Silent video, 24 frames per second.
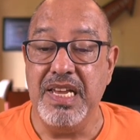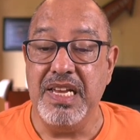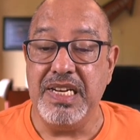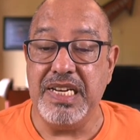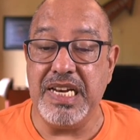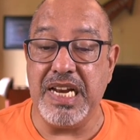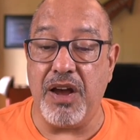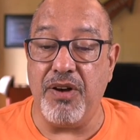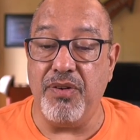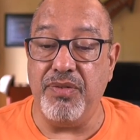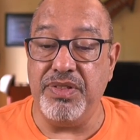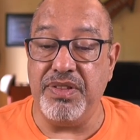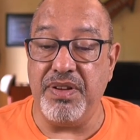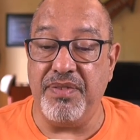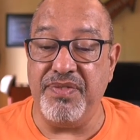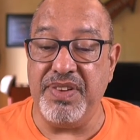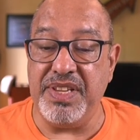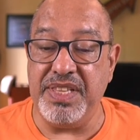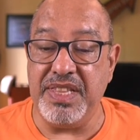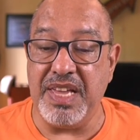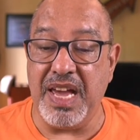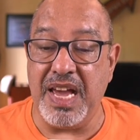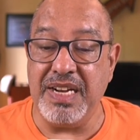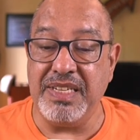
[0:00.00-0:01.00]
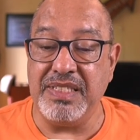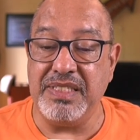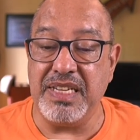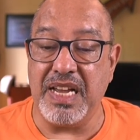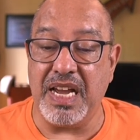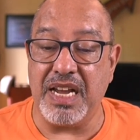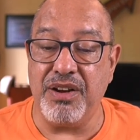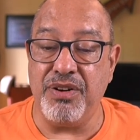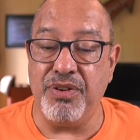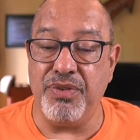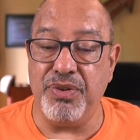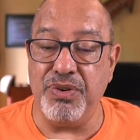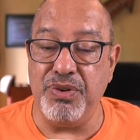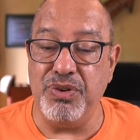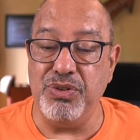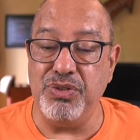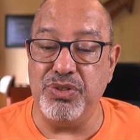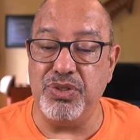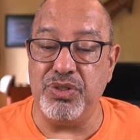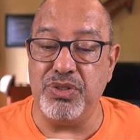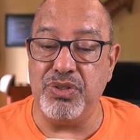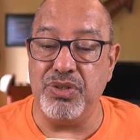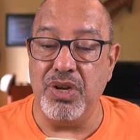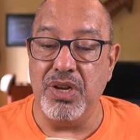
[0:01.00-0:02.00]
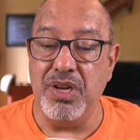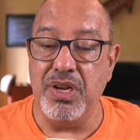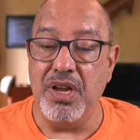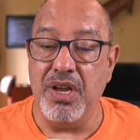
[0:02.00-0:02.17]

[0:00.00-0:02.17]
Now, the Vidanta cruise